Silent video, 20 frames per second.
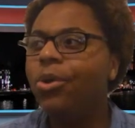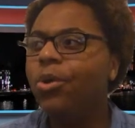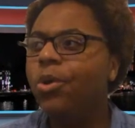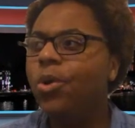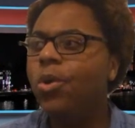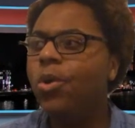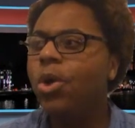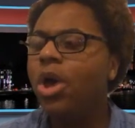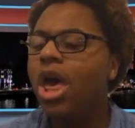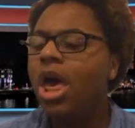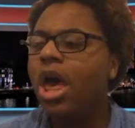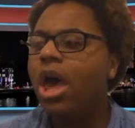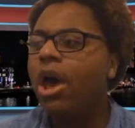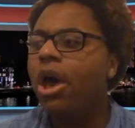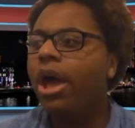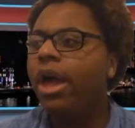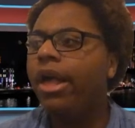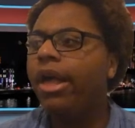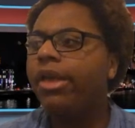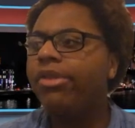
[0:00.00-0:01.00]
who
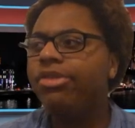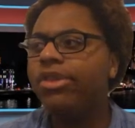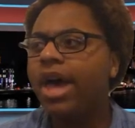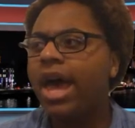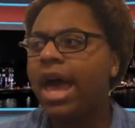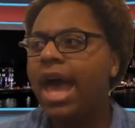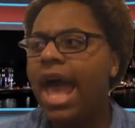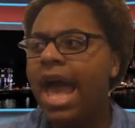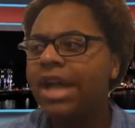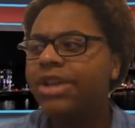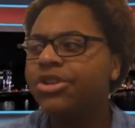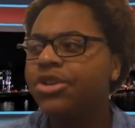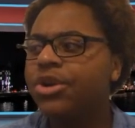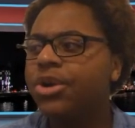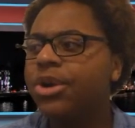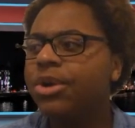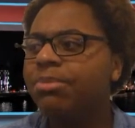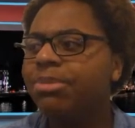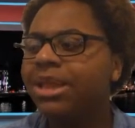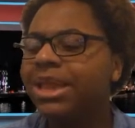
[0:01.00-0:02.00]
the
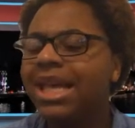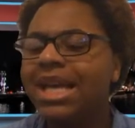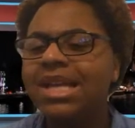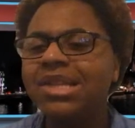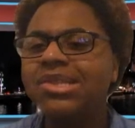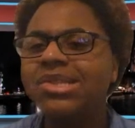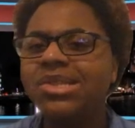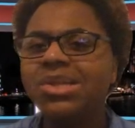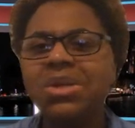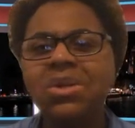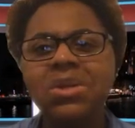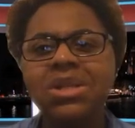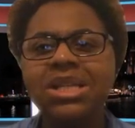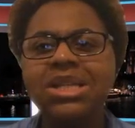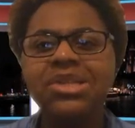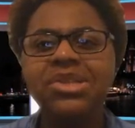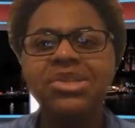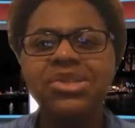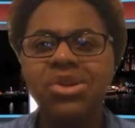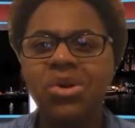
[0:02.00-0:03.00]
actor played
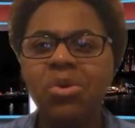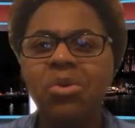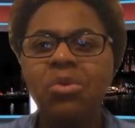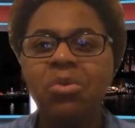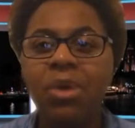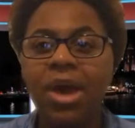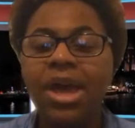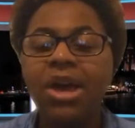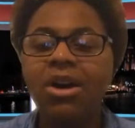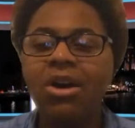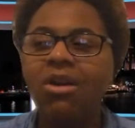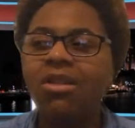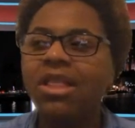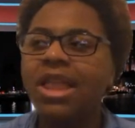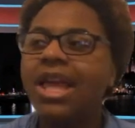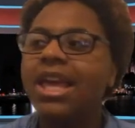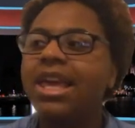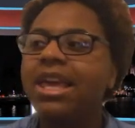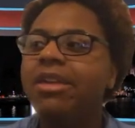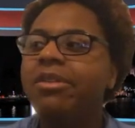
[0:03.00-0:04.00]
Sully so well.
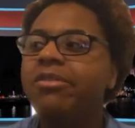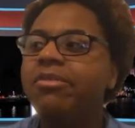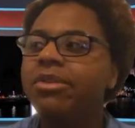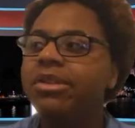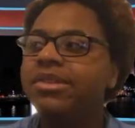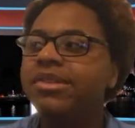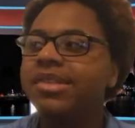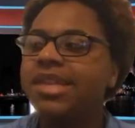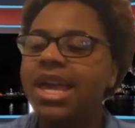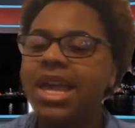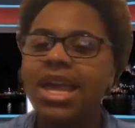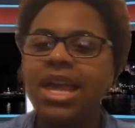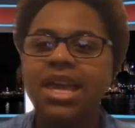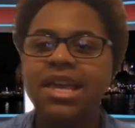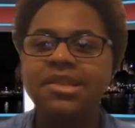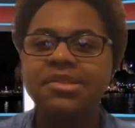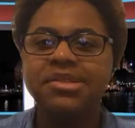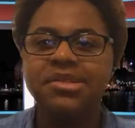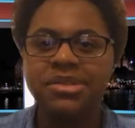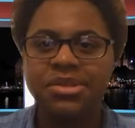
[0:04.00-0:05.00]
Like, he would say
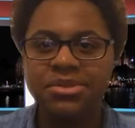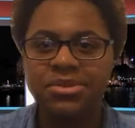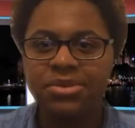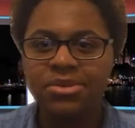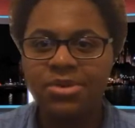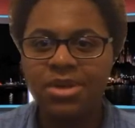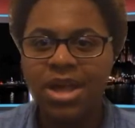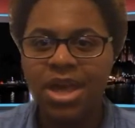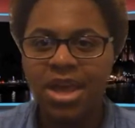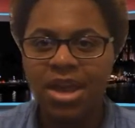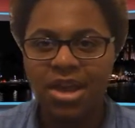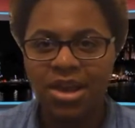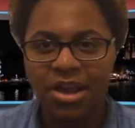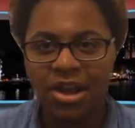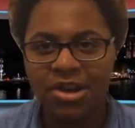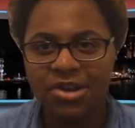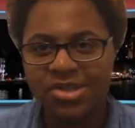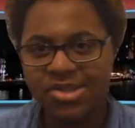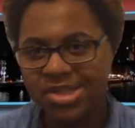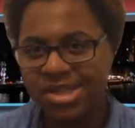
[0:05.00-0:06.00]
his little
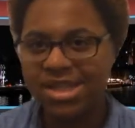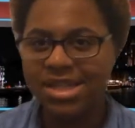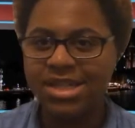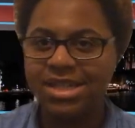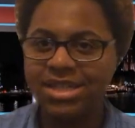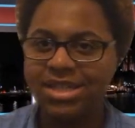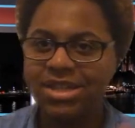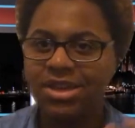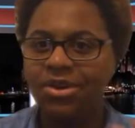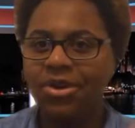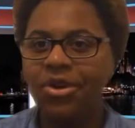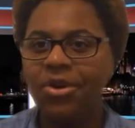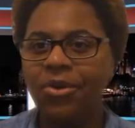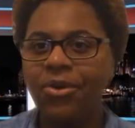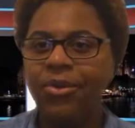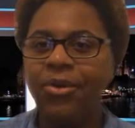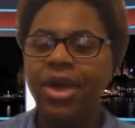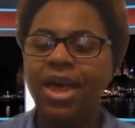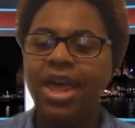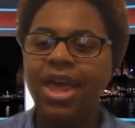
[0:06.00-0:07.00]
cursing, you
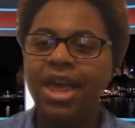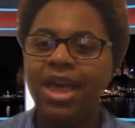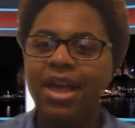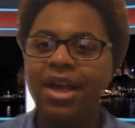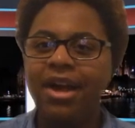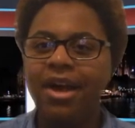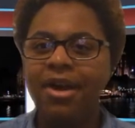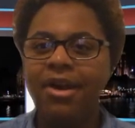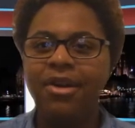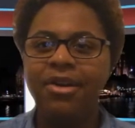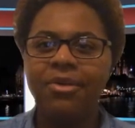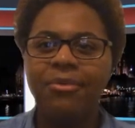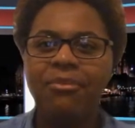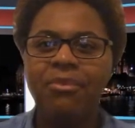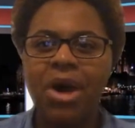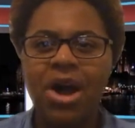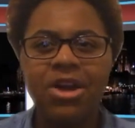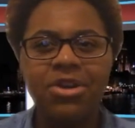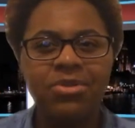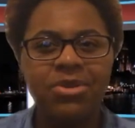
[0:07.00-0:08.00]
know,
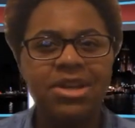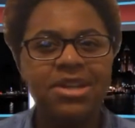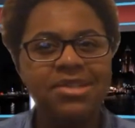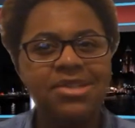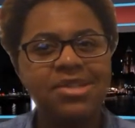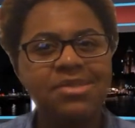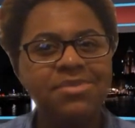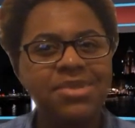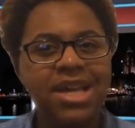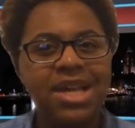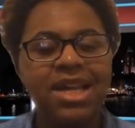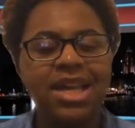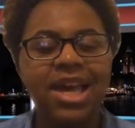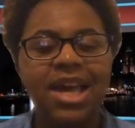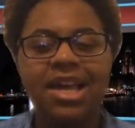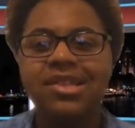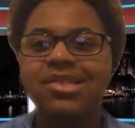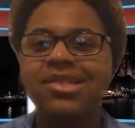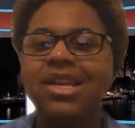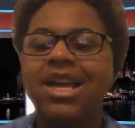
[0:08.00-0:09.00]
modernisms, I
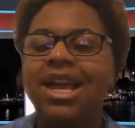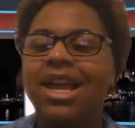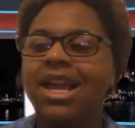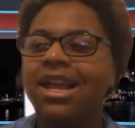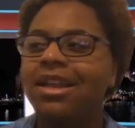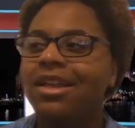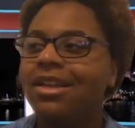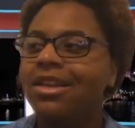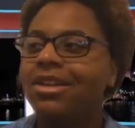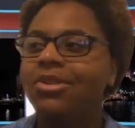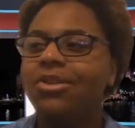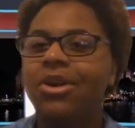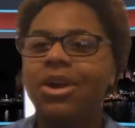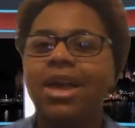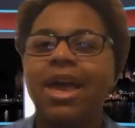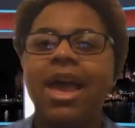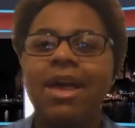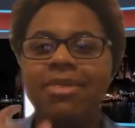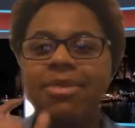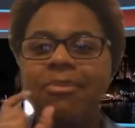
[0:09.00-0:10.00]
guess, and you know,
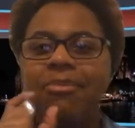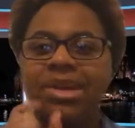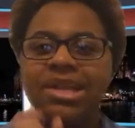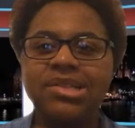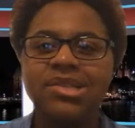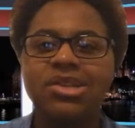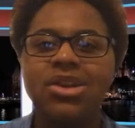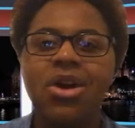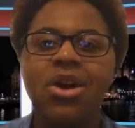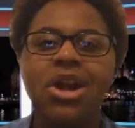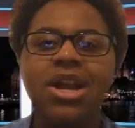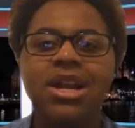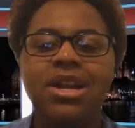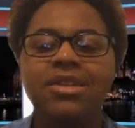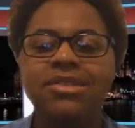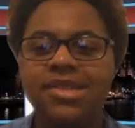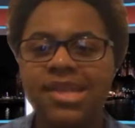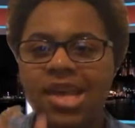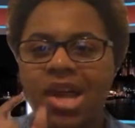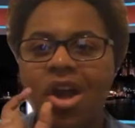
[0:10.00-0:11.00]
he had the big
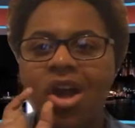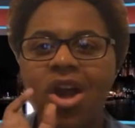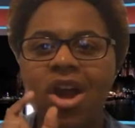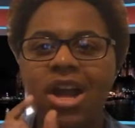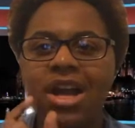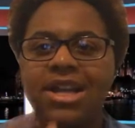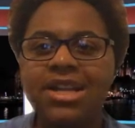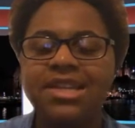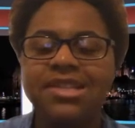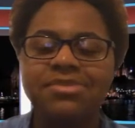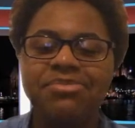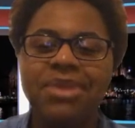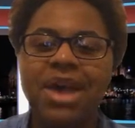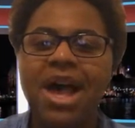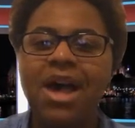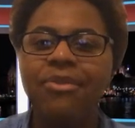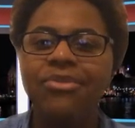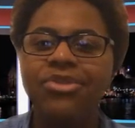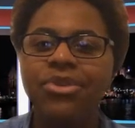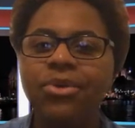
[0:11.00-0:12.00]
cigar in his
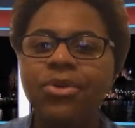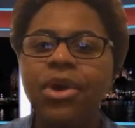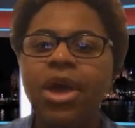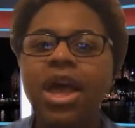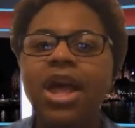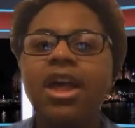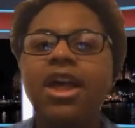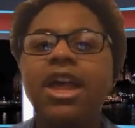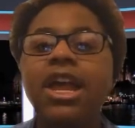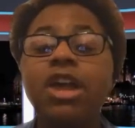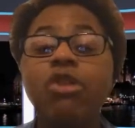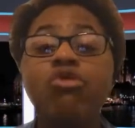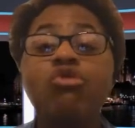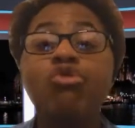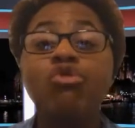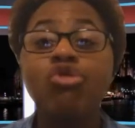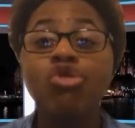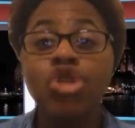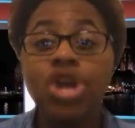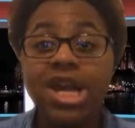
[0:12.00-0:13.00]
mouth, so he
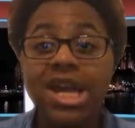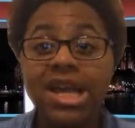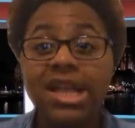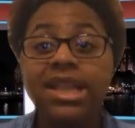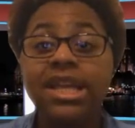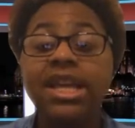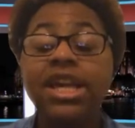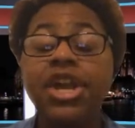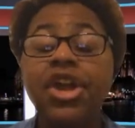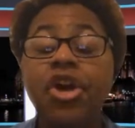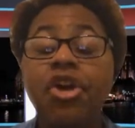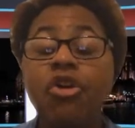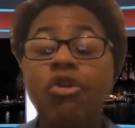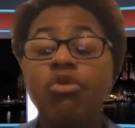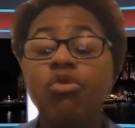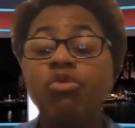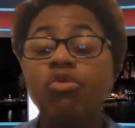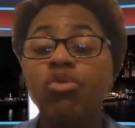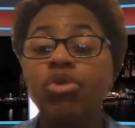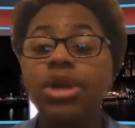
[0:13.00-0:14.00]
really.
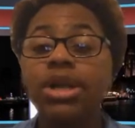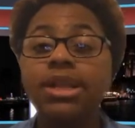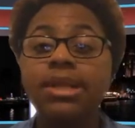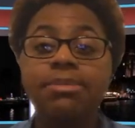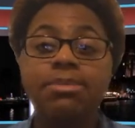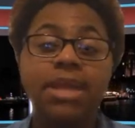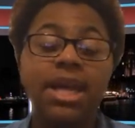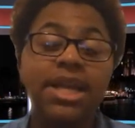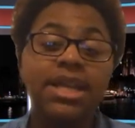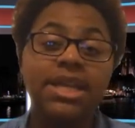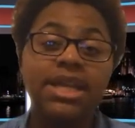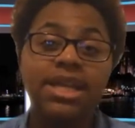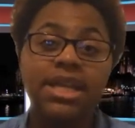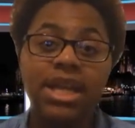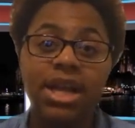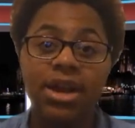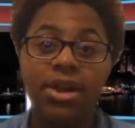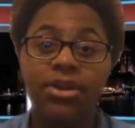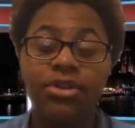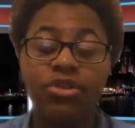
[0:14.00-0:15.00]
really played
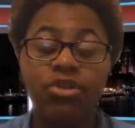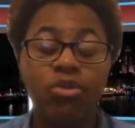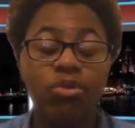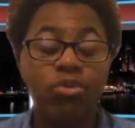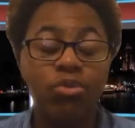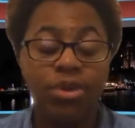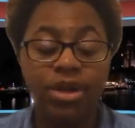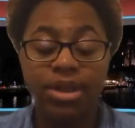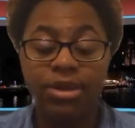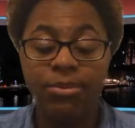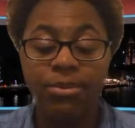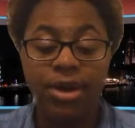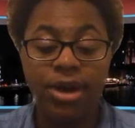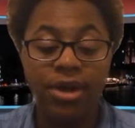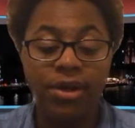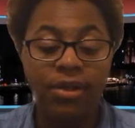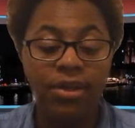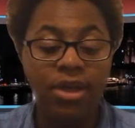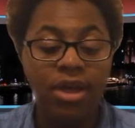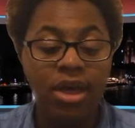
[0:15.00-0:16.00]
that character really
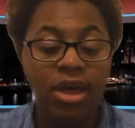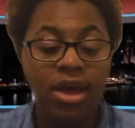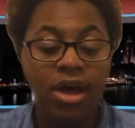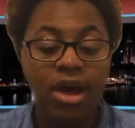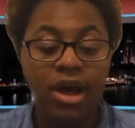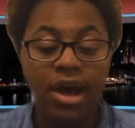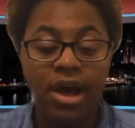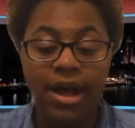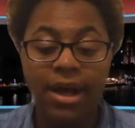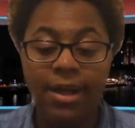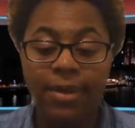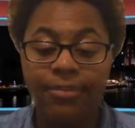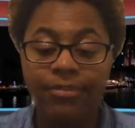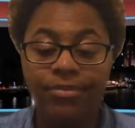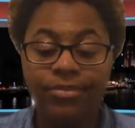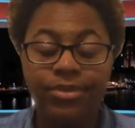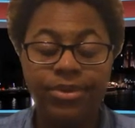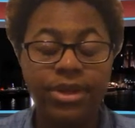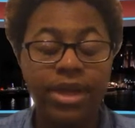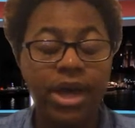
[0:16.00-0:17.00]
well.
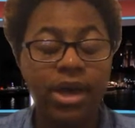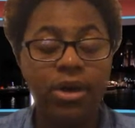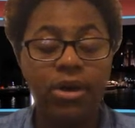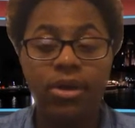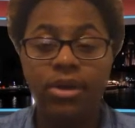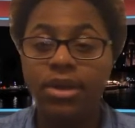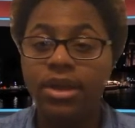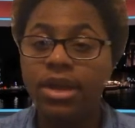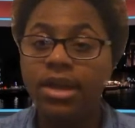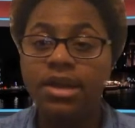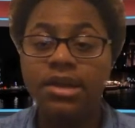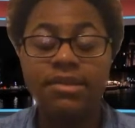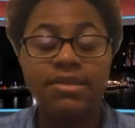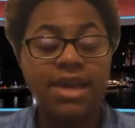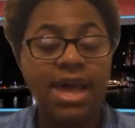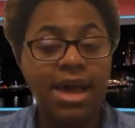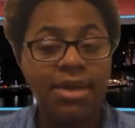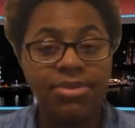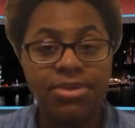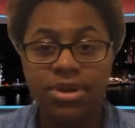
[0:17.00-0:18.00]
Um, y'all, it
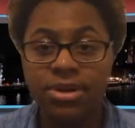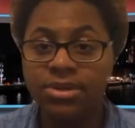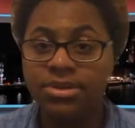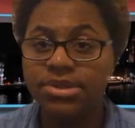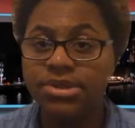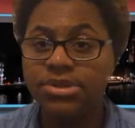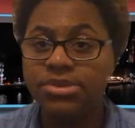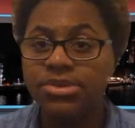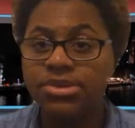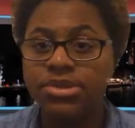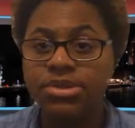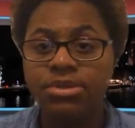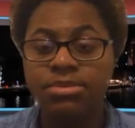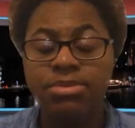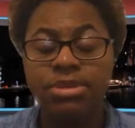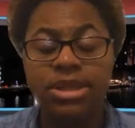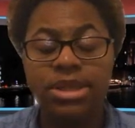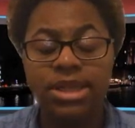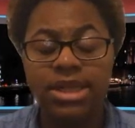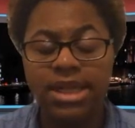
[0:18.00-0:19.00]
is out there on
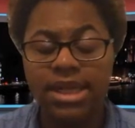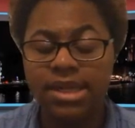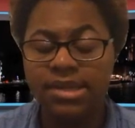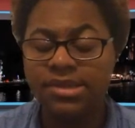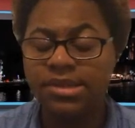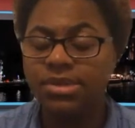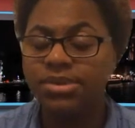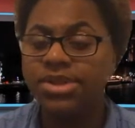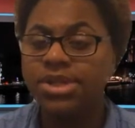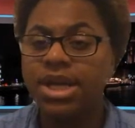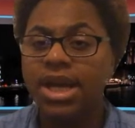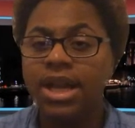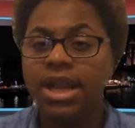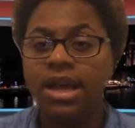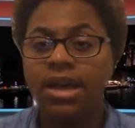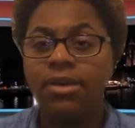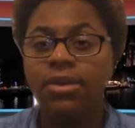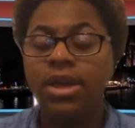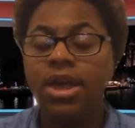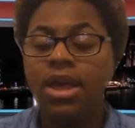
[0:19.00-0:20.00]
YouTube. Please go check
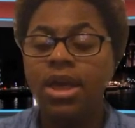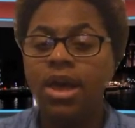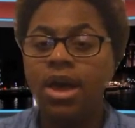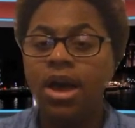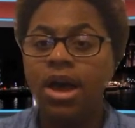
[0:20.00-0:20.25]
it out.